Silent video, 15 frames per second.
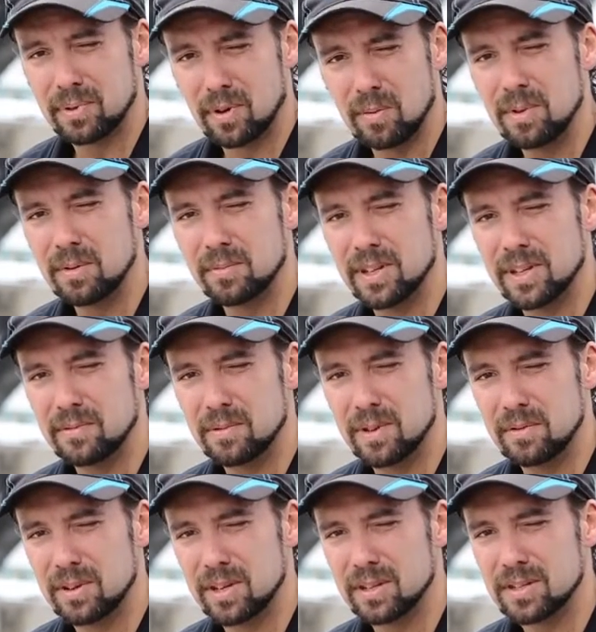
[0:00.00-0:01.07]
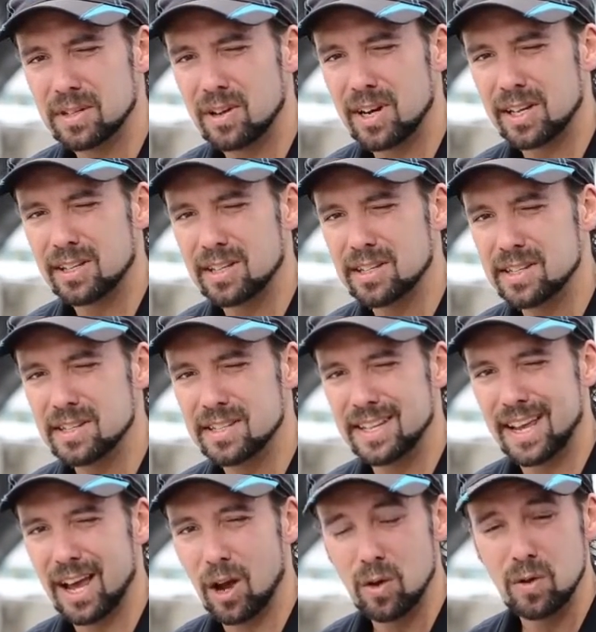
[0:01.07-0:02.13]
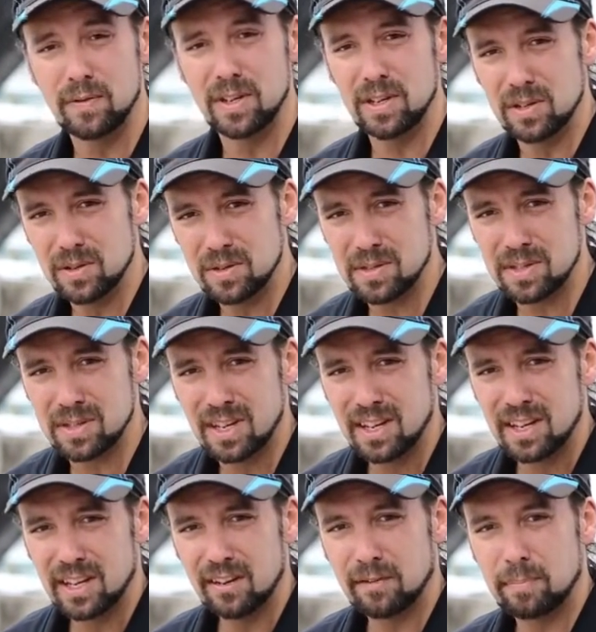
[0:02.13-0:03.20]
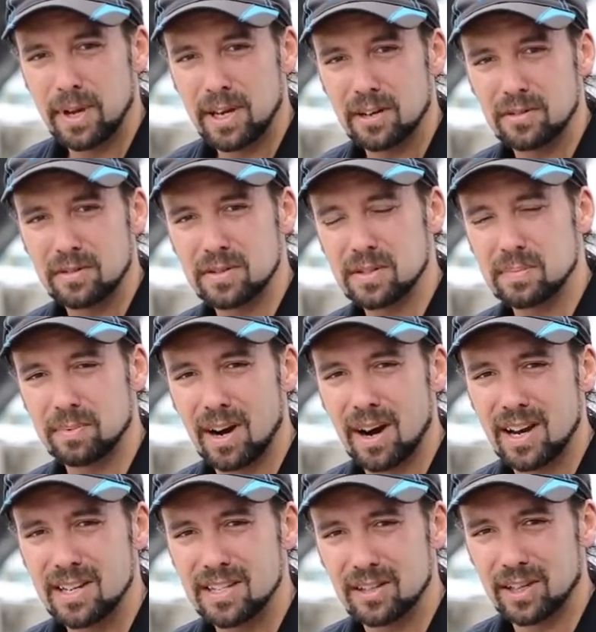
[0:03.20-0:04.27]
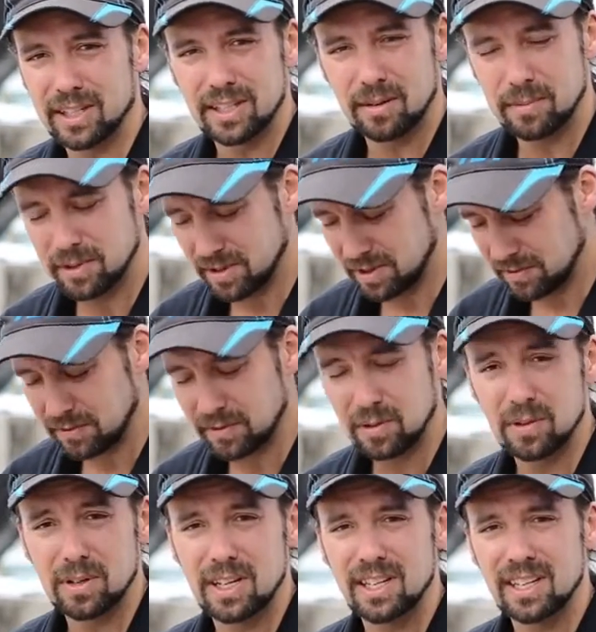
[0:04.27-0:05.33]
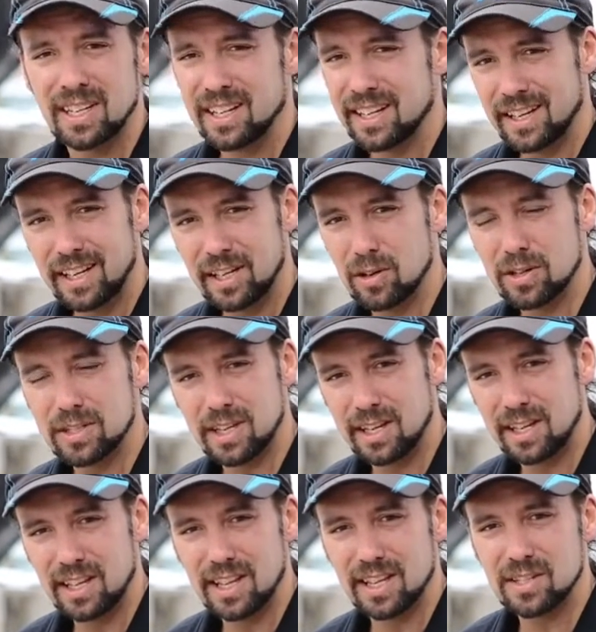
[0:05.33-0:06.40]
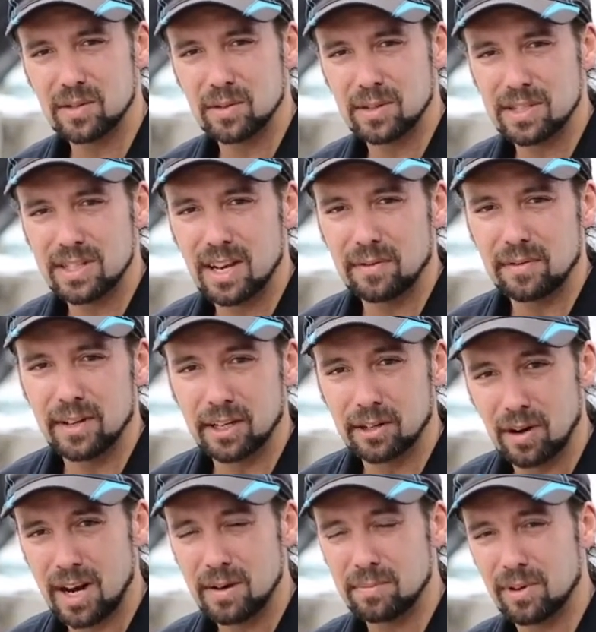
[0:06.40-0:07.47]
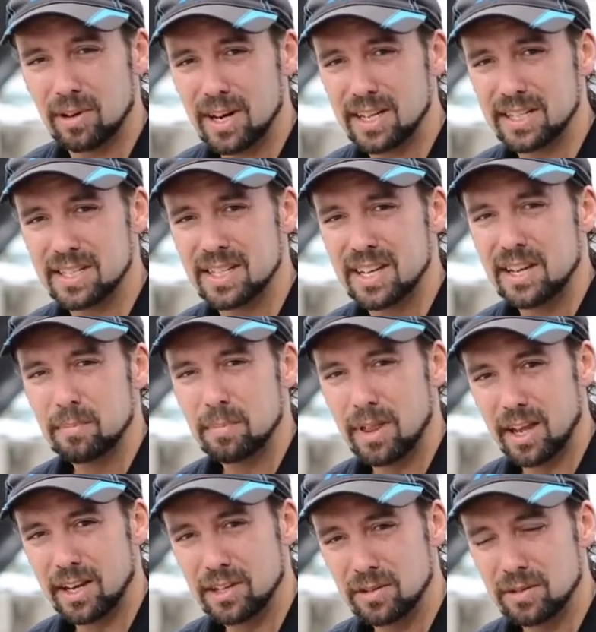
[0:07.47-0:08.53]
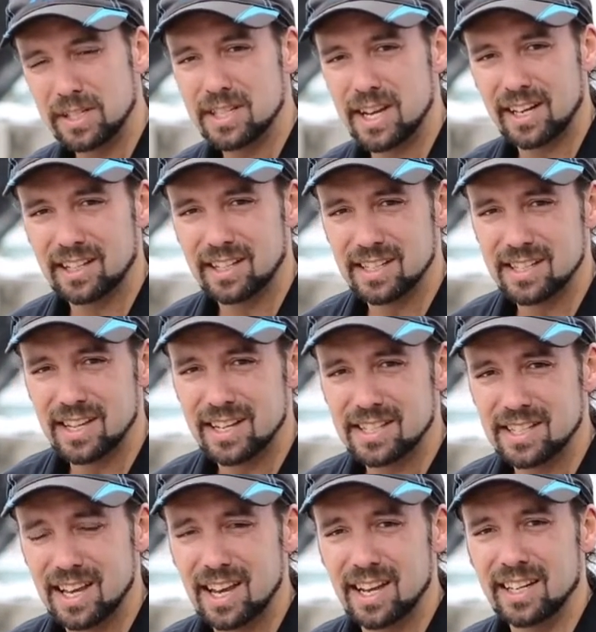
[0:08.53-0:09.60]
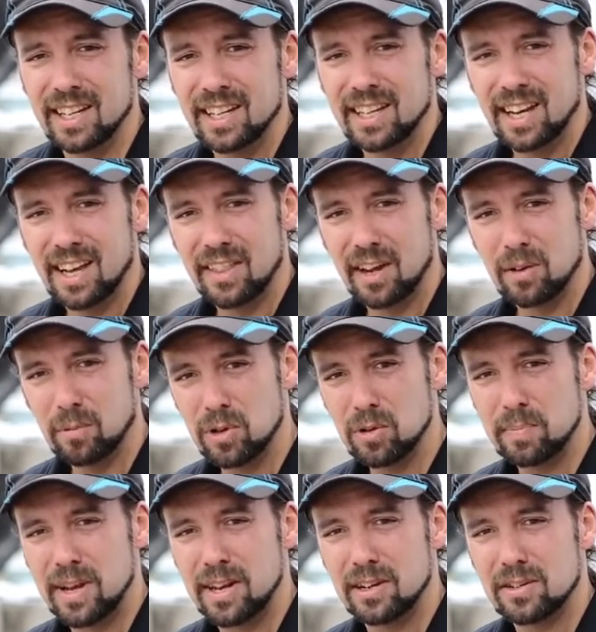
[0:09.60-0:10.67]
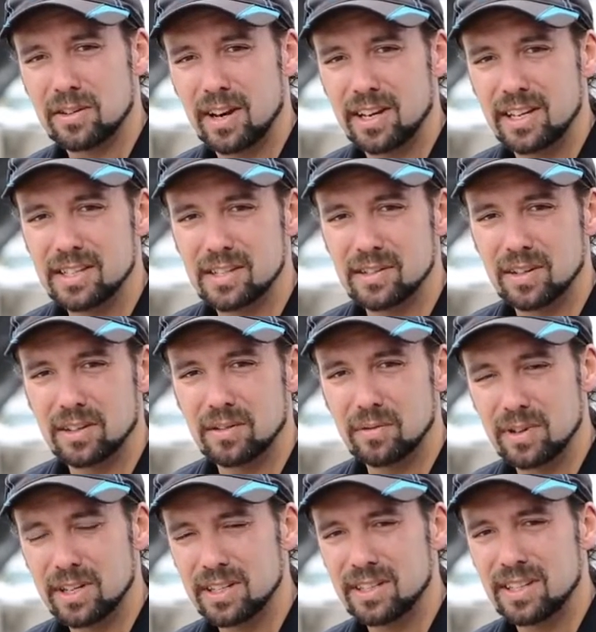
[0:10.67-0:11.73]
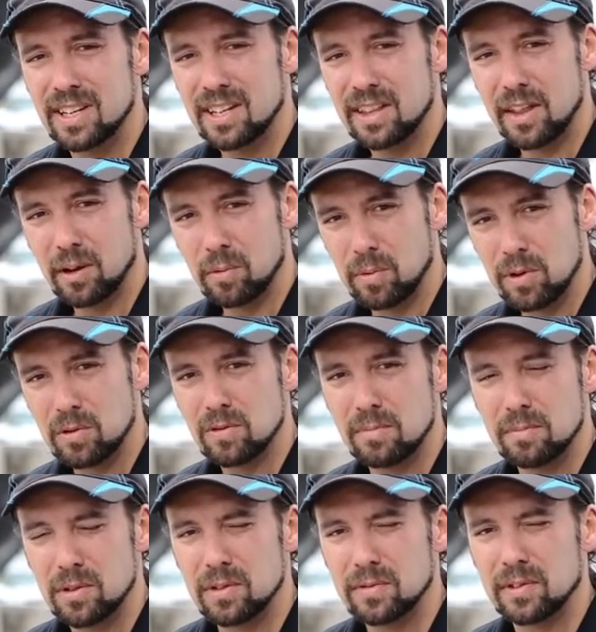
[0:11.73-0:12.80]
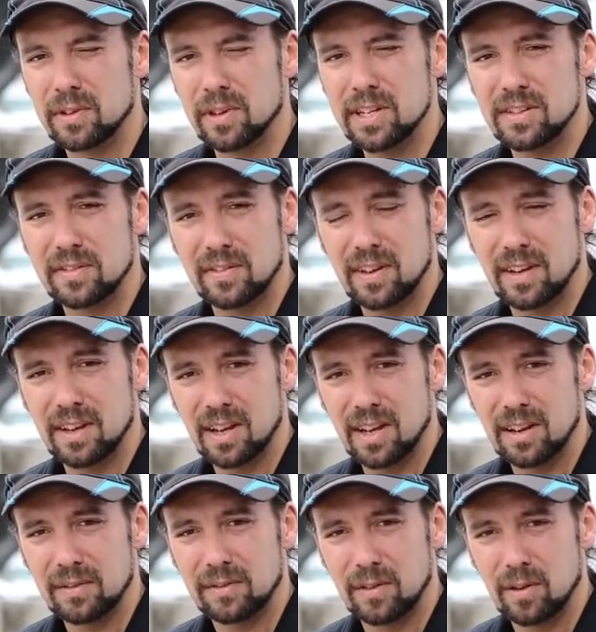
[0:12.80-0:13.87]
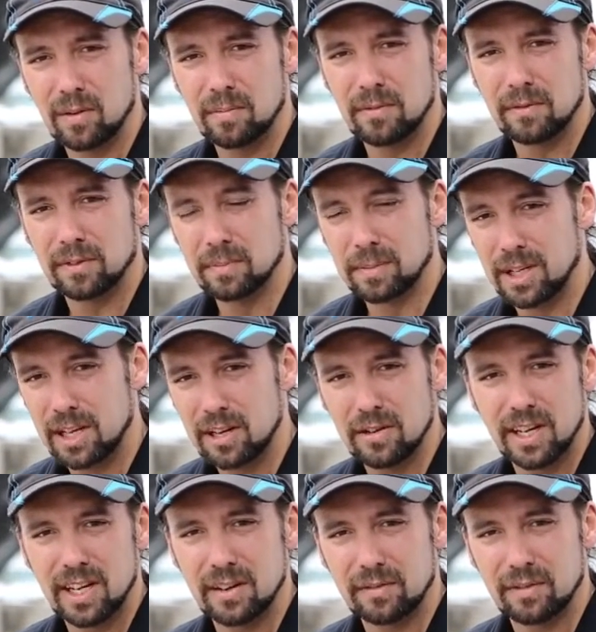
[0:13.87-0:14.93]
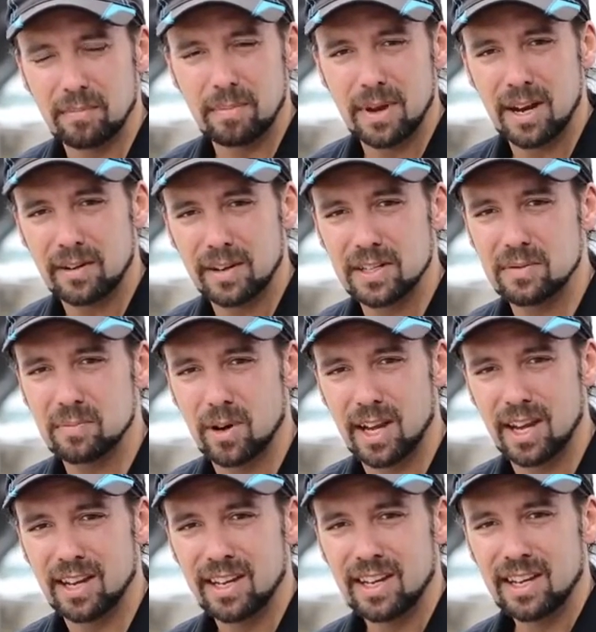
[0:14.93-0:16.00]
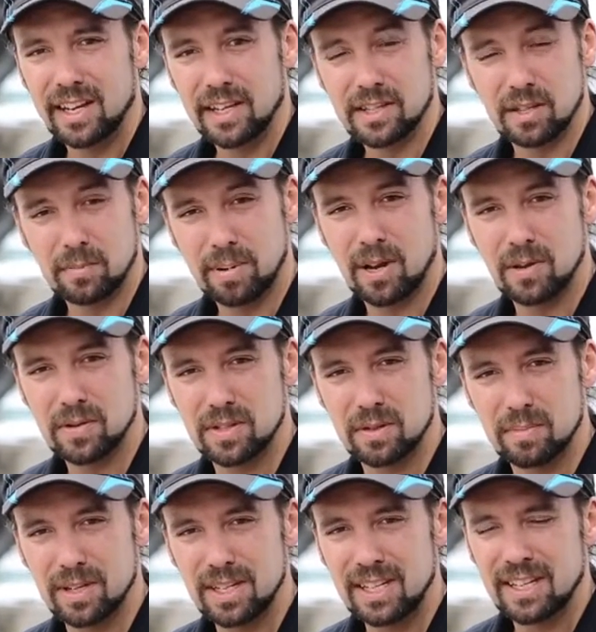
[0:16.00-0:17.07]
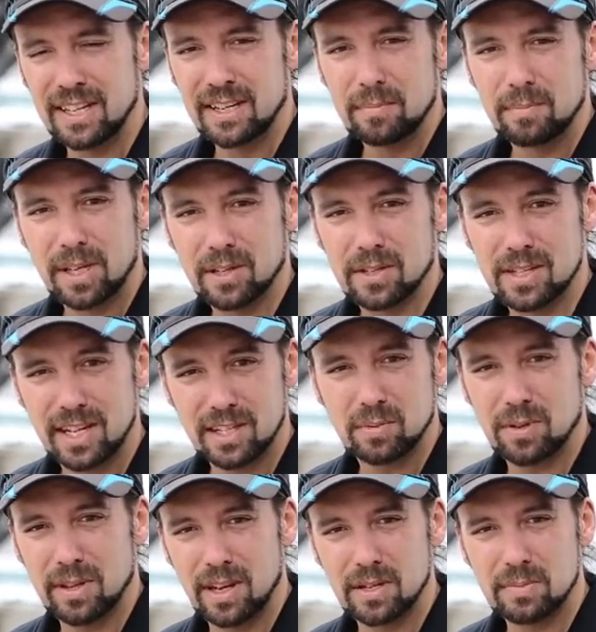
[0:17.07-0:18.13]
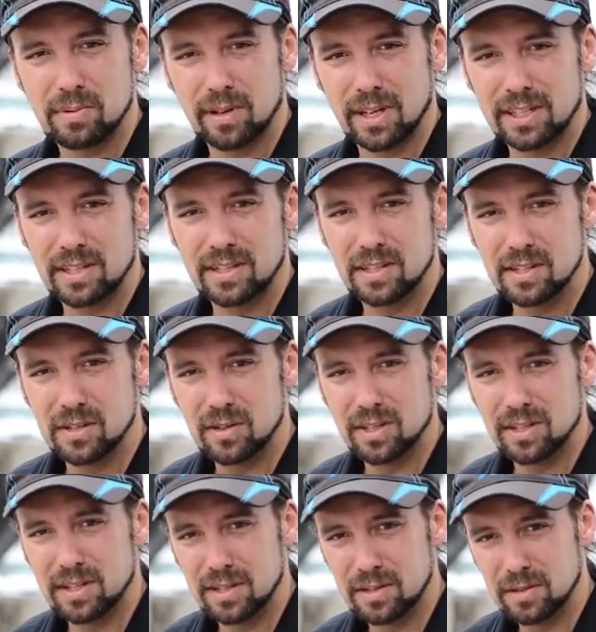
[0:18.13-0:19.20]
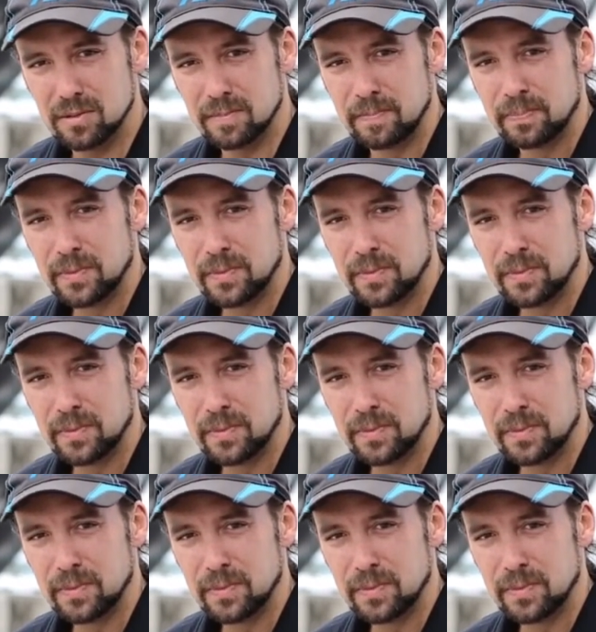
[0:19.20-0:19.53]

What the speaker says: problem with reels like this is the overuse of penetrant sprays like WD-40, Inox, any of that sort of stuff. They're great products, but they do exactly as they say, and they will penetrate inside the reel. They will remove grease from gearing and from bearings where it's supposed to be, because that's what those products are designed to do.